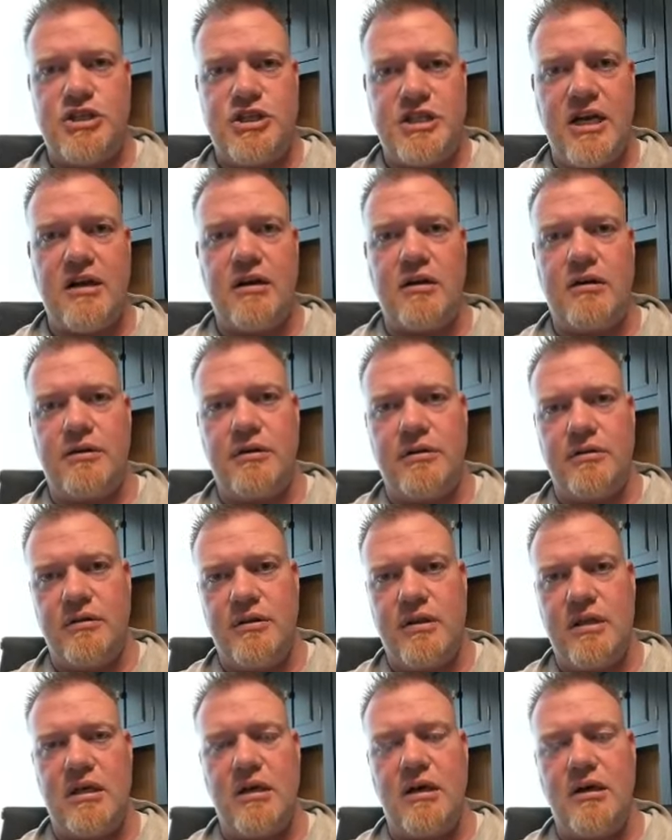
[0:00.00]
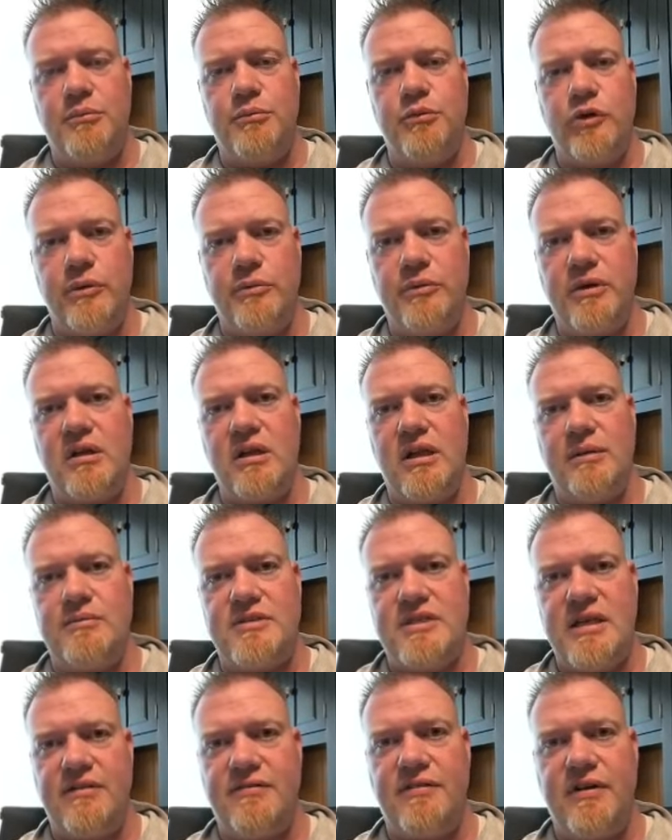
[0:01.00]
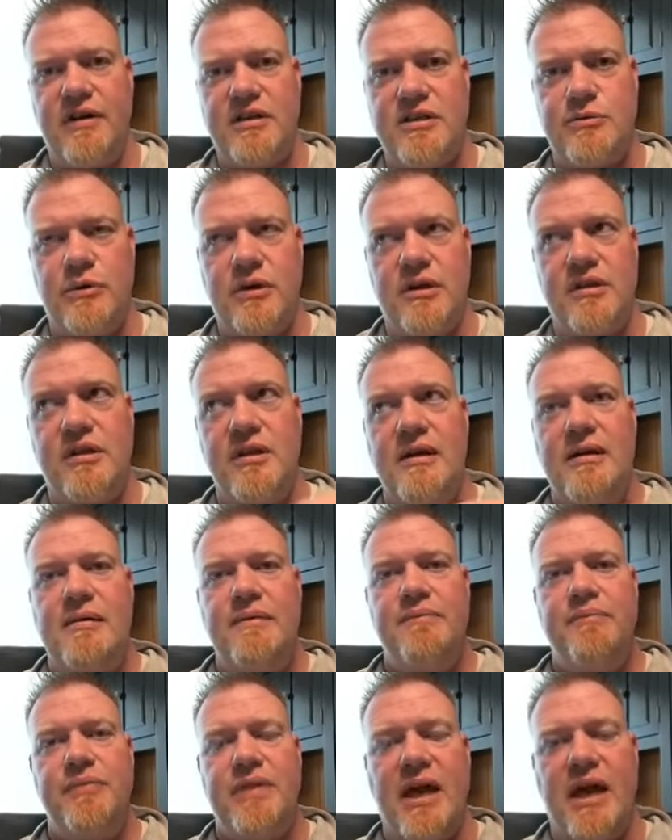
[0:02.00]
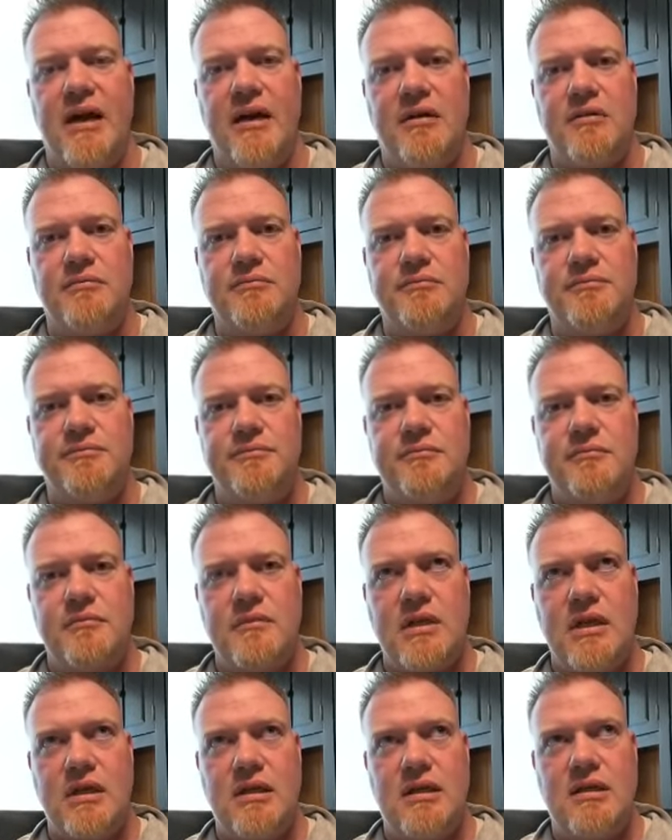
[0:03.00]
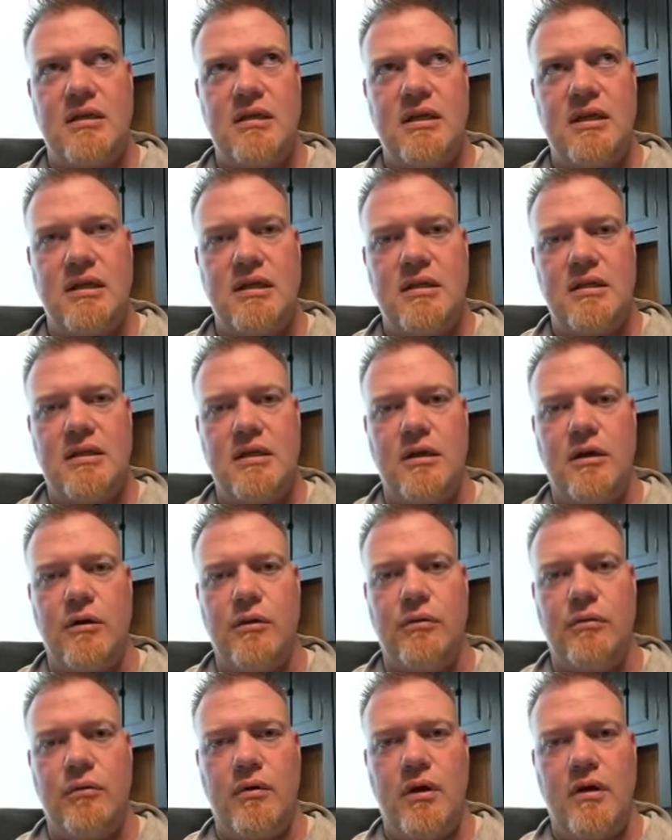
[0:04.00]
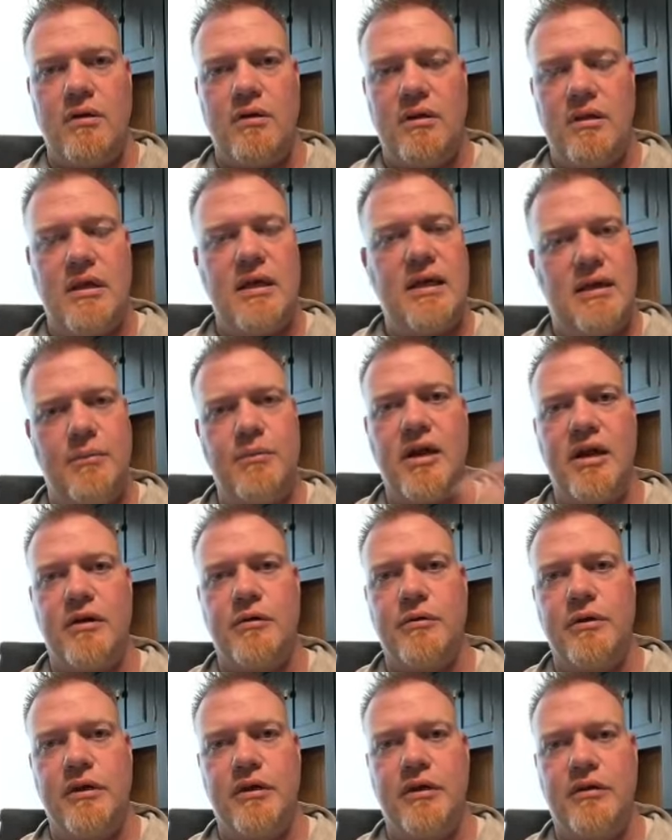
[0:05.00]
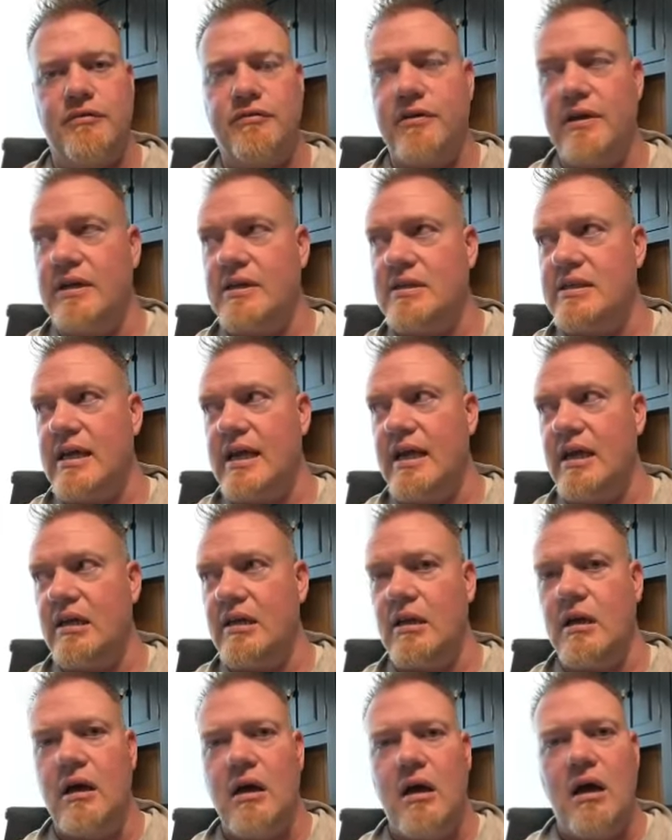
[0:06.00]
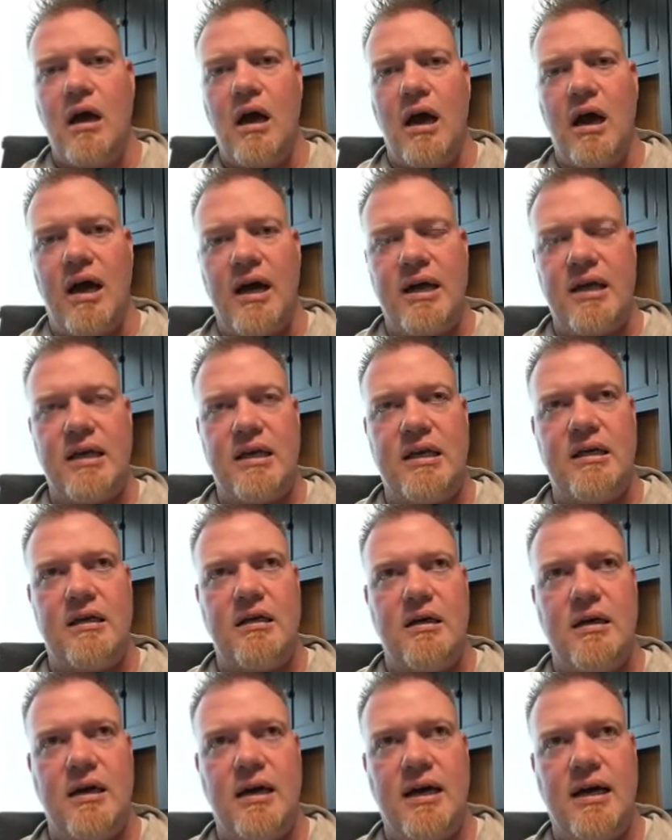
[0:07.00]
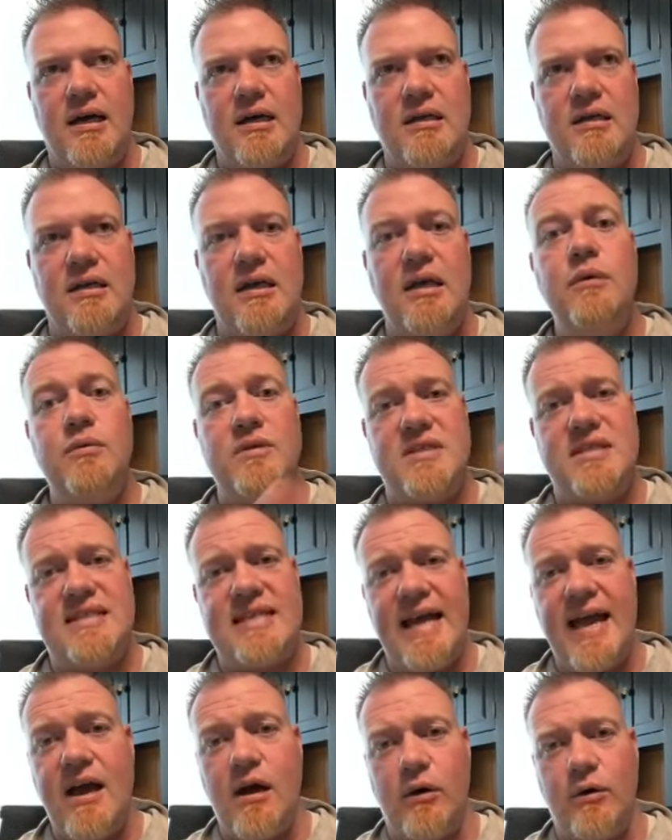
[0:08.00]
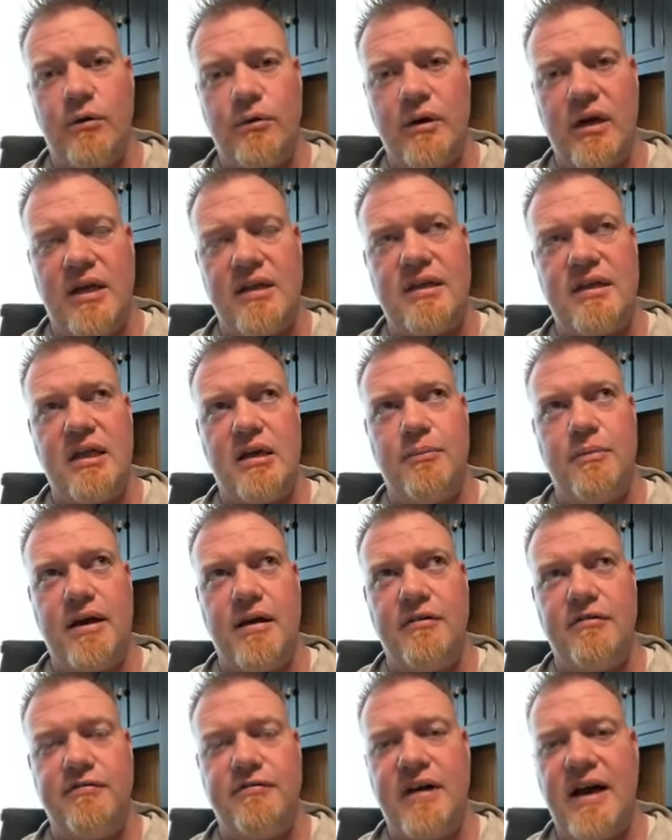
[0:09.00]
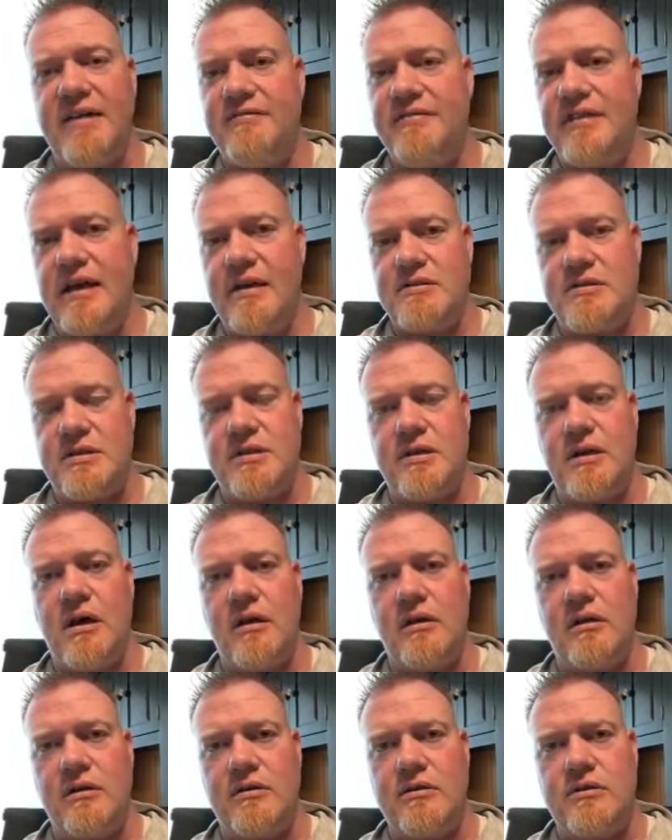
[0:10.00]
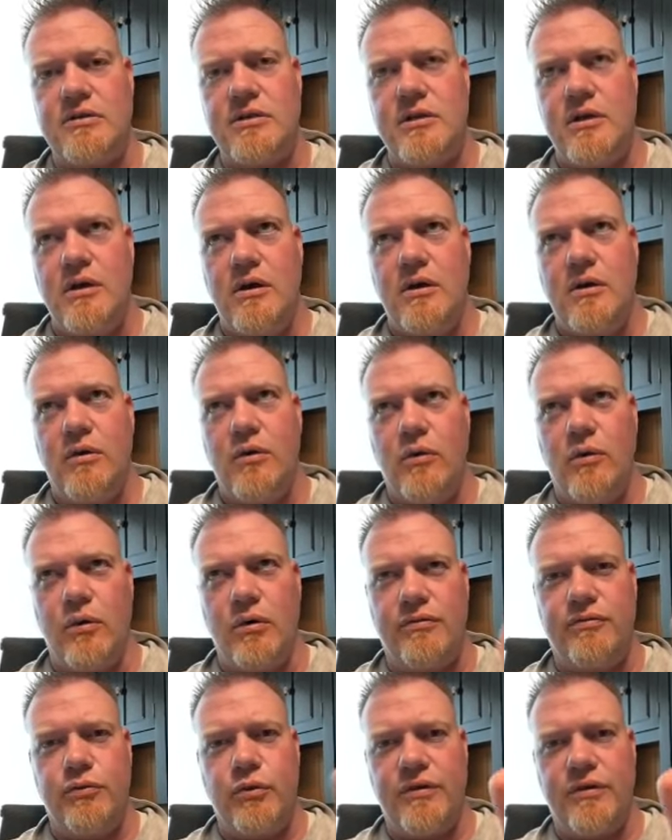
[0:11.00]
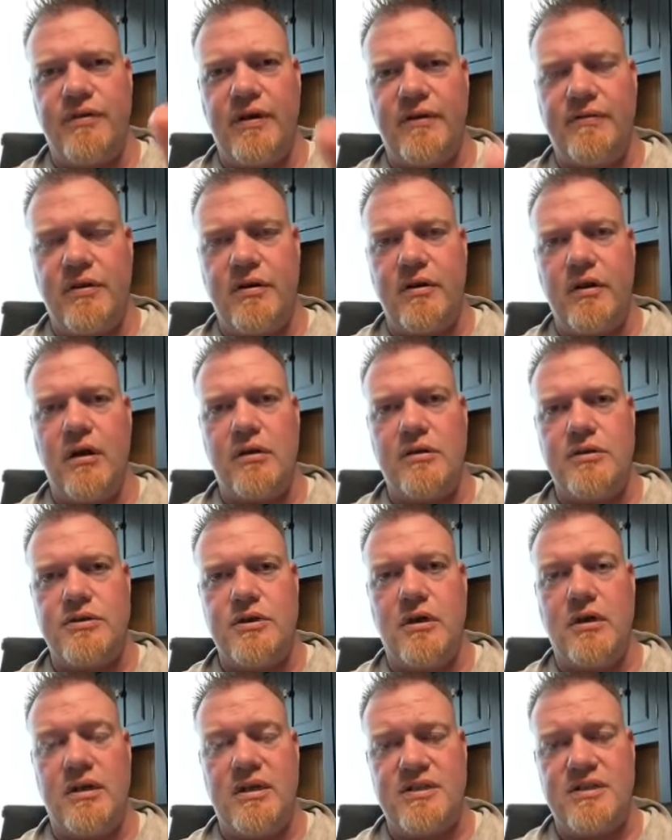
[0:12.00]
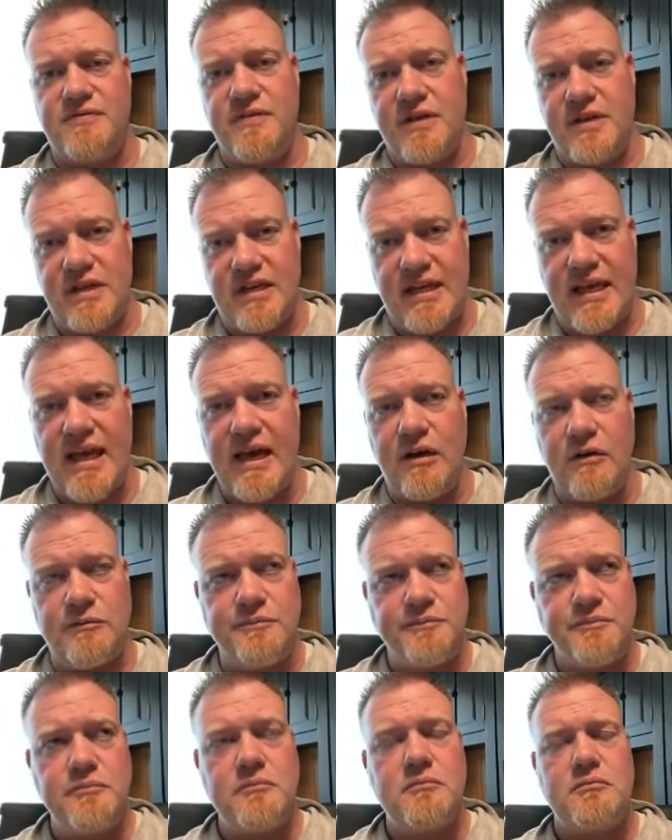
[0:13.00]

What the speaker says: shared the unemployment claim set files with, um, him and I are really good friends, and he was down, I think, about $5,000 or $4,500 on his funded account.